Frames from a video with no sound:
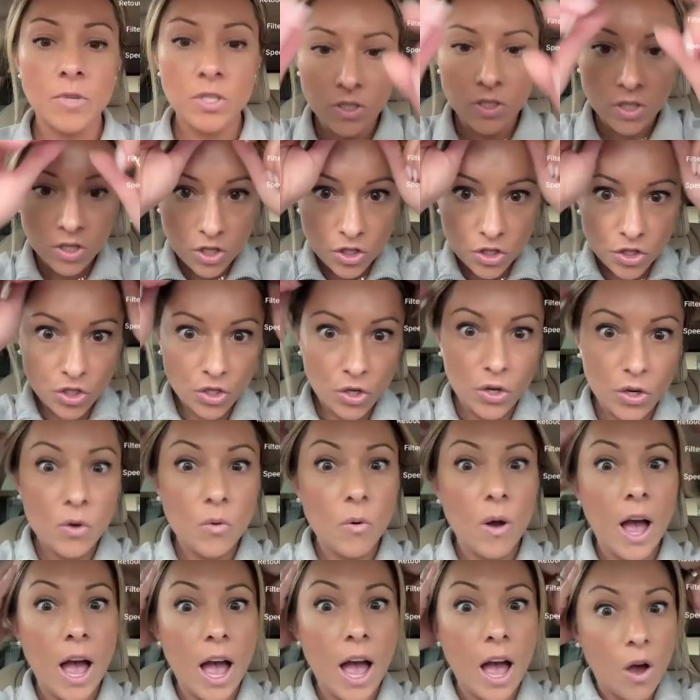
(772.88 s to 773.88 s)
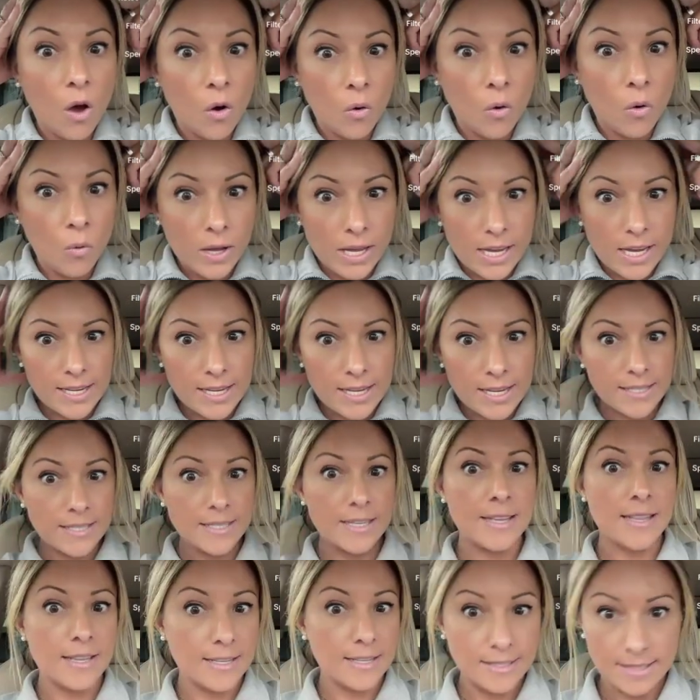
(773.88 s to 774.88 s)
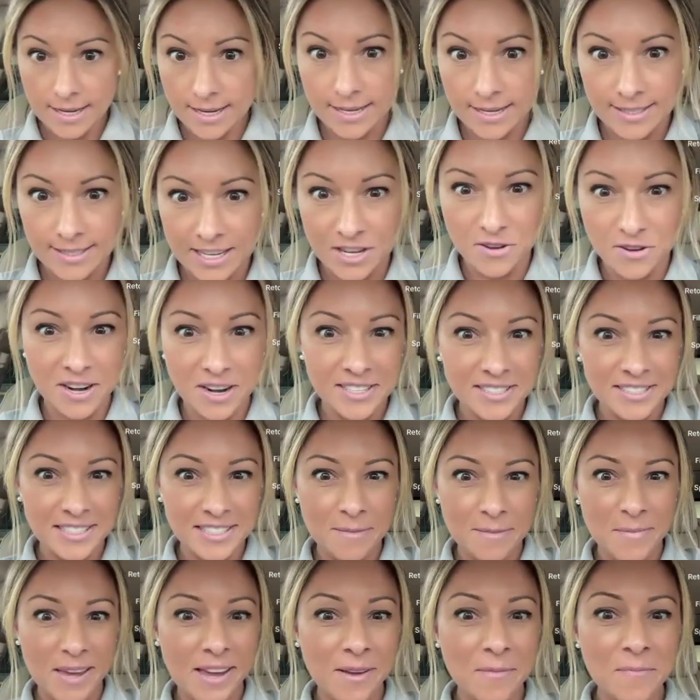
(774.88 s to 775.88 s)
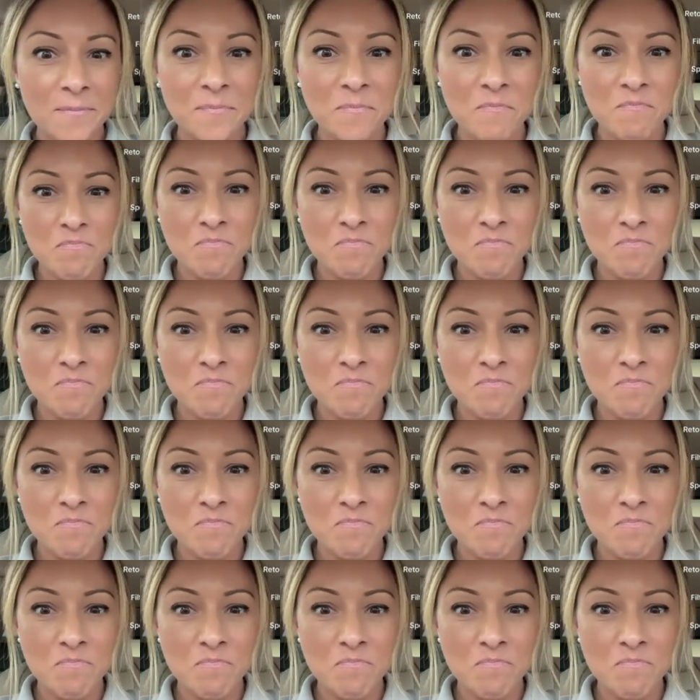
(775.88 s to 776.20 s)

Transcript: I'm just gonna show you how easy this is. Can you guys see me?